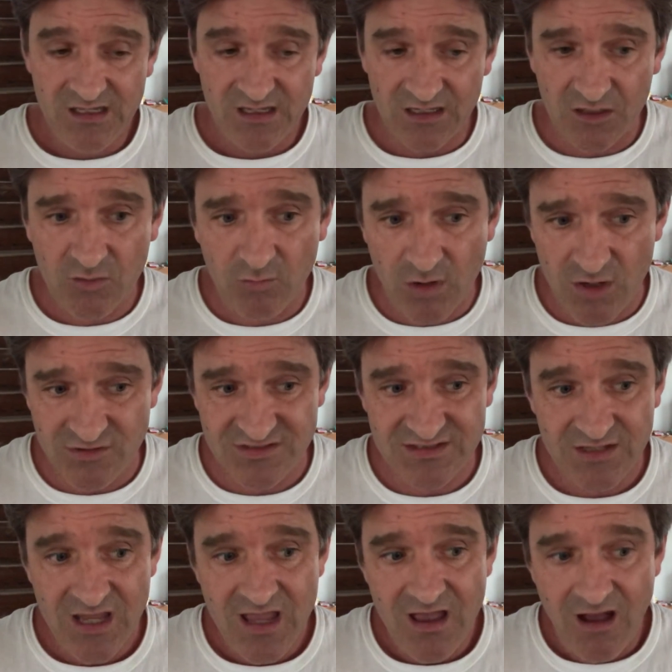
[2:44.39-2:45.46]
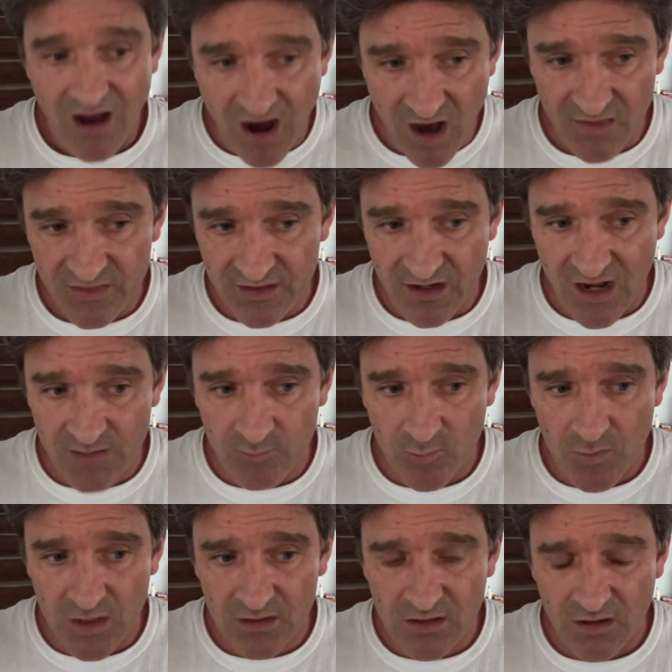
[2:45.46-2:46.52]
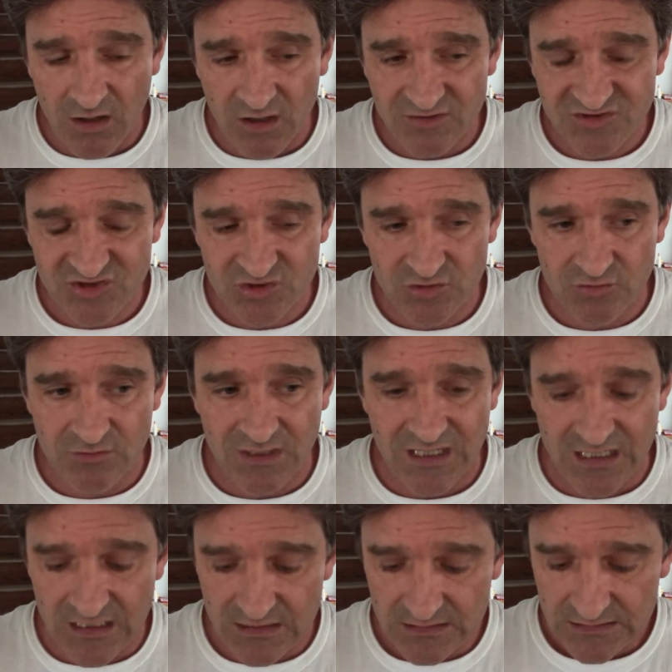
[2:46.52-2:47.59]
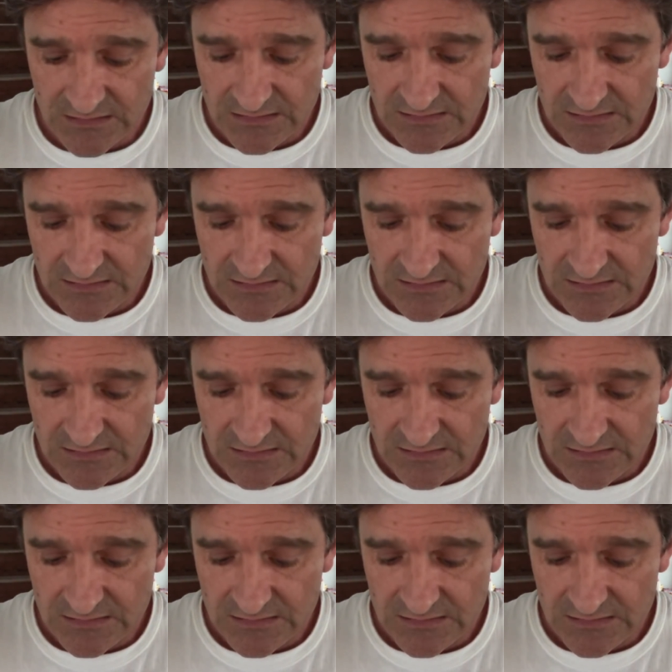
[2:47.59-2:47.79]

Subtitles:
in quotes, on the 911 call to,